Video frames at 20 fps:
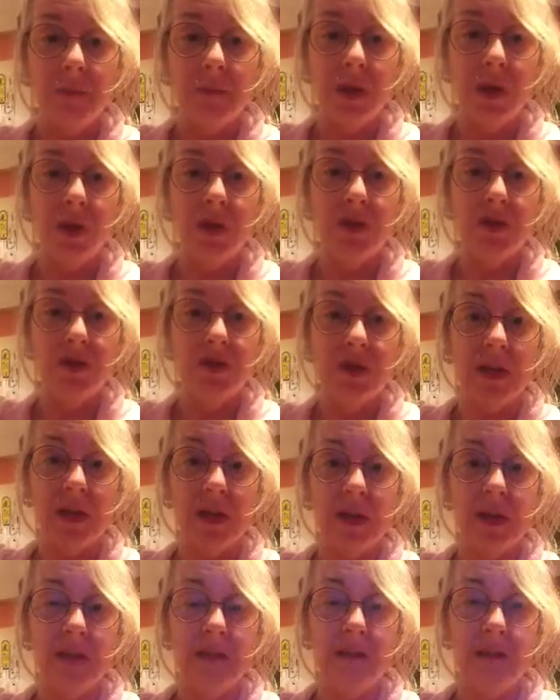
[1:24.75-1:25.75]
core
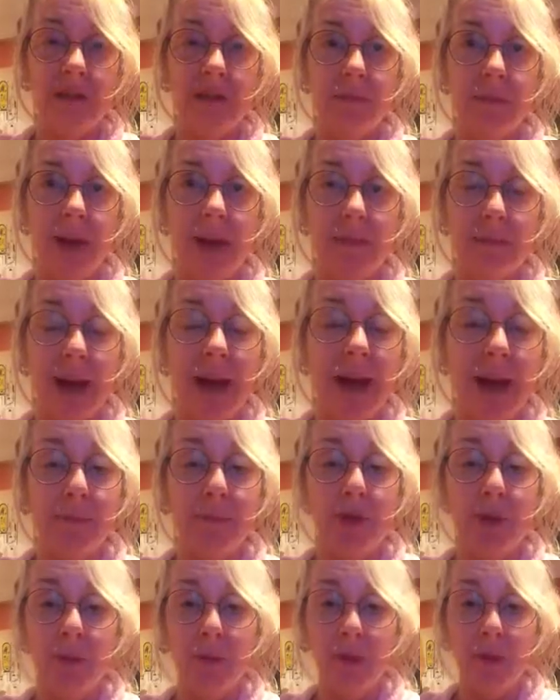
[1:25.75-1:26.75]
strength, my
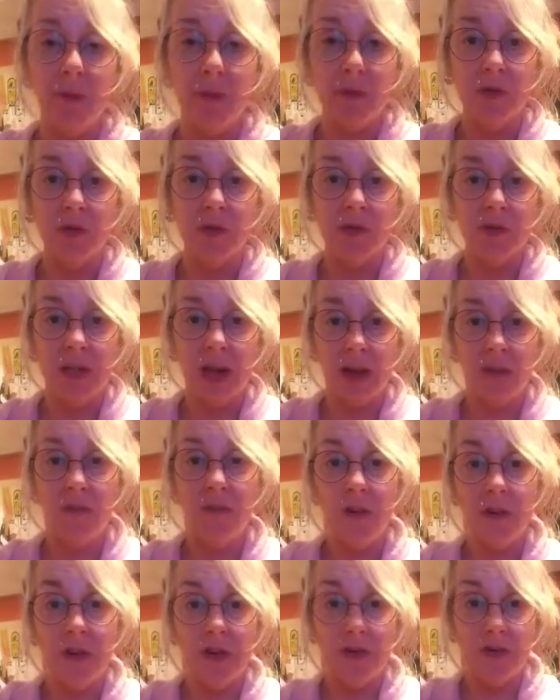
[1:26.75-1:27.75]
abdominal muscles are
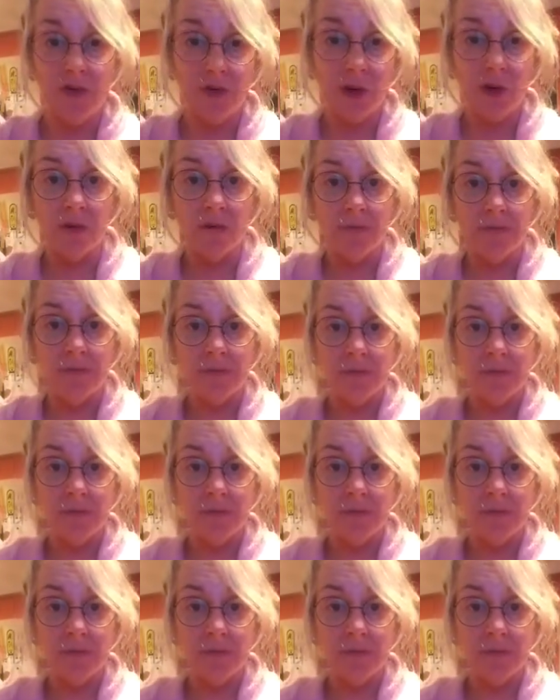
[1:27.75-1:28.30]
very strong,